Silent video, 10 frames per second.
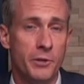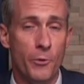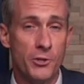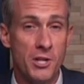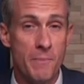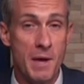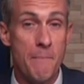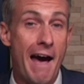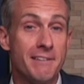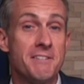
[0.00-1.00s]
We don't want you to be
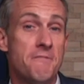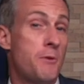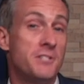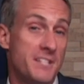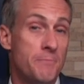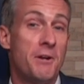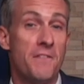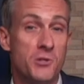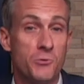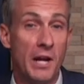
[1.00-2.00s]
a passive
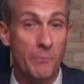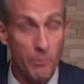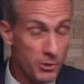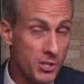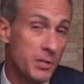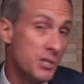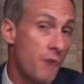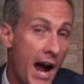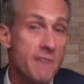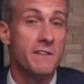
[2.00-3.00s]
participant on the train. We want you to be
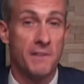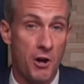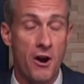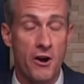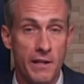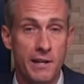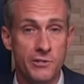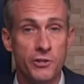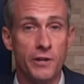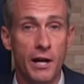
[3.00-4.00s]
driving the car
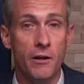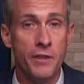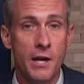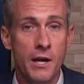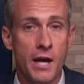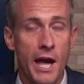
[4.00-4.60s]
that is your health.